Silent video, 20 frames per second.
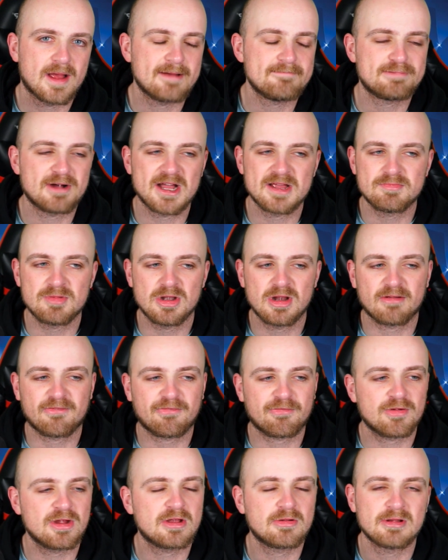And Bayern Munich
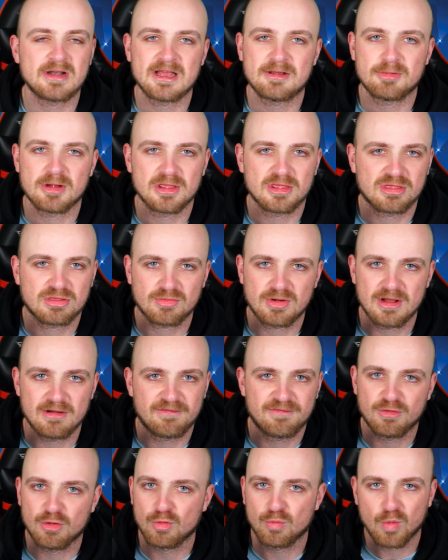frequently win 3 or
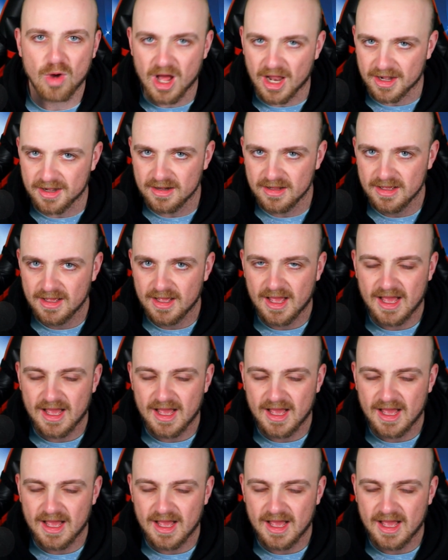4-1